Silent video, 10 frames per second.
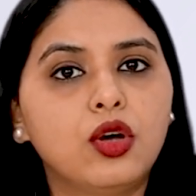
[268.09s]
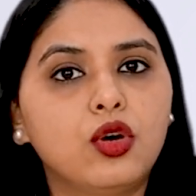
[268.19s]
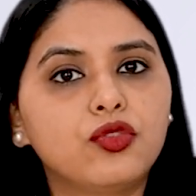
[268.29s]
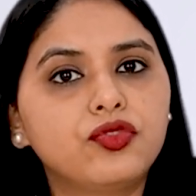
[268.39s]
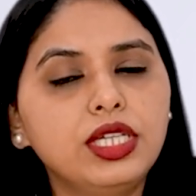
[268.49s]

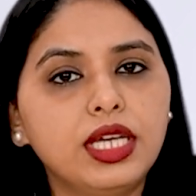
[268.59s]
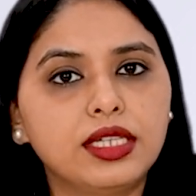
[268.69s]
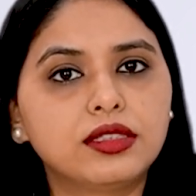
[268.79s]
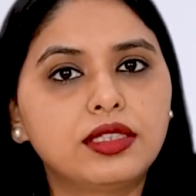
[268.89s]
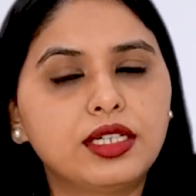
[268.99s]
of the
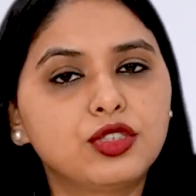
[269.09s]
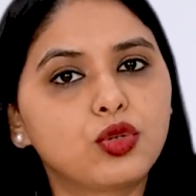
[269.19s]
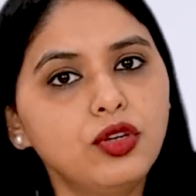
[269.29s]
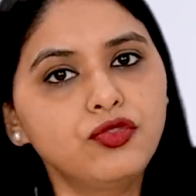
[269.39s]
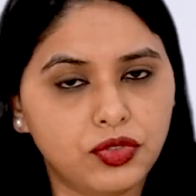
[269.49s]
eggs that is
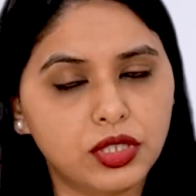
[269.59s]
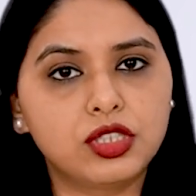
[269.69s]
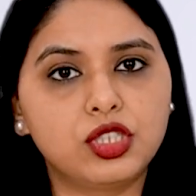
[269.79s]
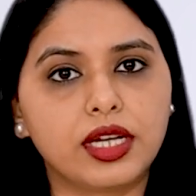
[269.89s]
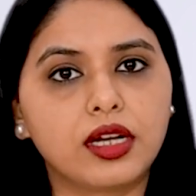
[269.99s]
called
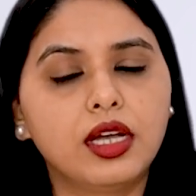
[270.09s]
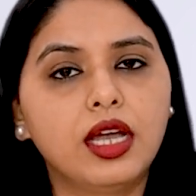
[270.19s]
FERT check